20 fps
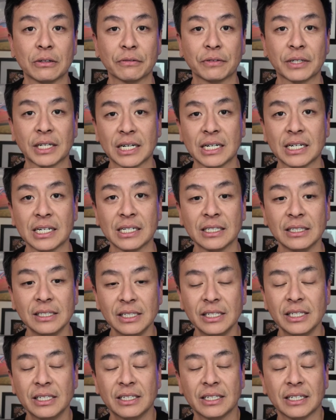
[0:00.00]
of car
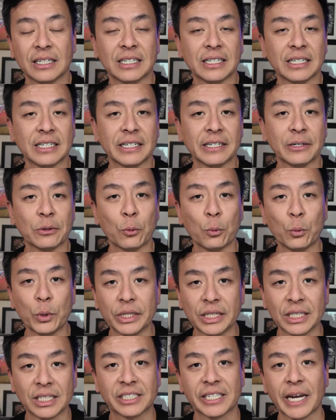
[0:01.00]
uh,
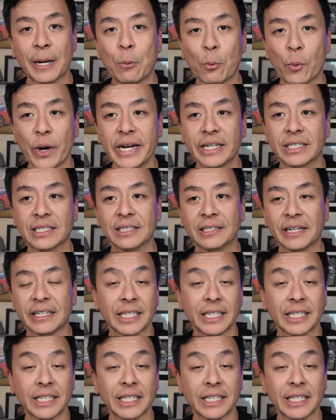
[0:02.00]
with the same weight.